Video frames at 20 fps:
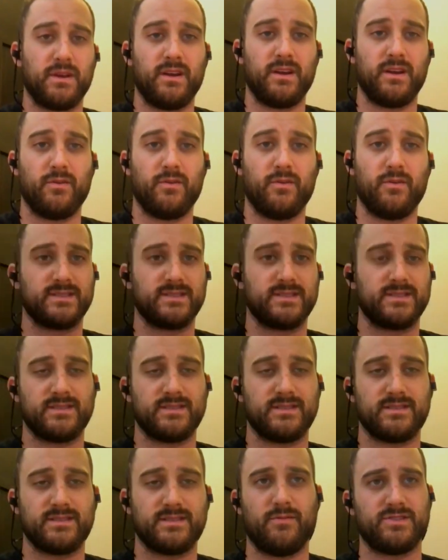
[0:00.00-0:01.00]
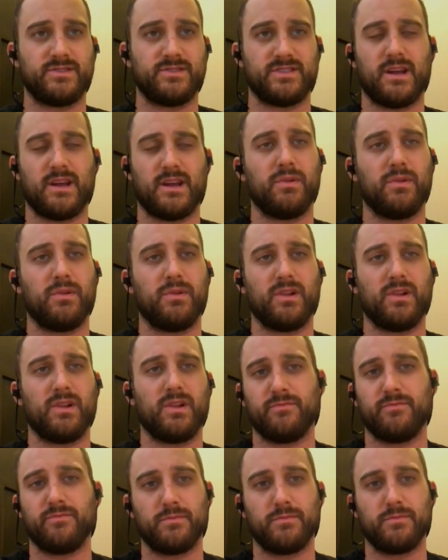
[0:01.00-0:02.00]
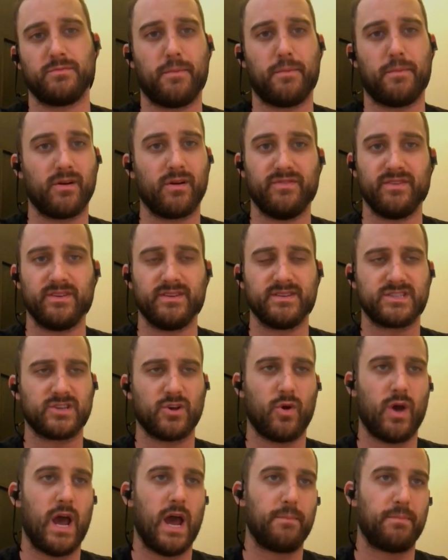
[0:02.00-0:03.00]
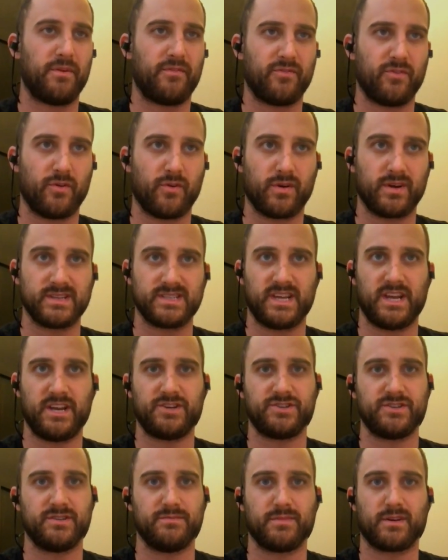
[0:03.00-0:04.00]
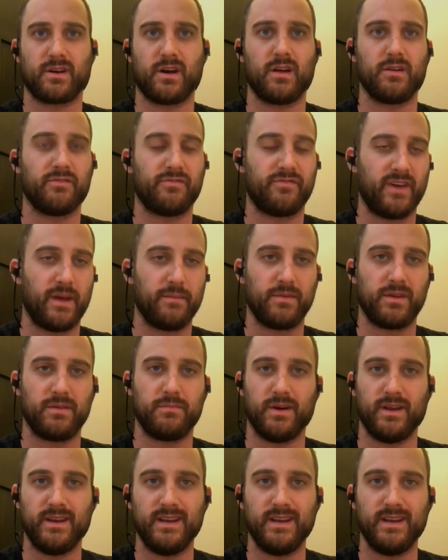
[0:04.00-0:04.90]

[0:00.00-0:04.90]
I mean, it was it was just unbelievable to be a part of, and so happy for the organization and the Connell family.